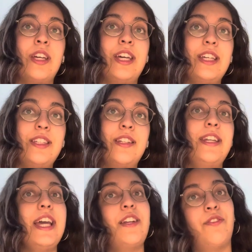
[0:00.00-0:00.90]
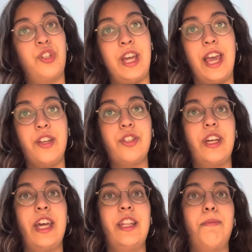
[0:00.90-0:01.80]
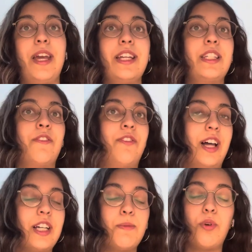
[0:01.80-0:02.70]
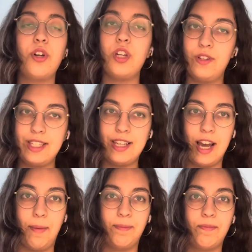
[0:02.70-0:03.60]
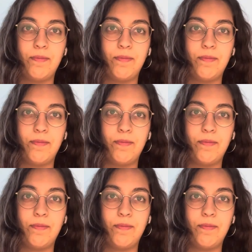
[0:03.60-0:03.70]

is the negative change in the magnetic flux per unit time.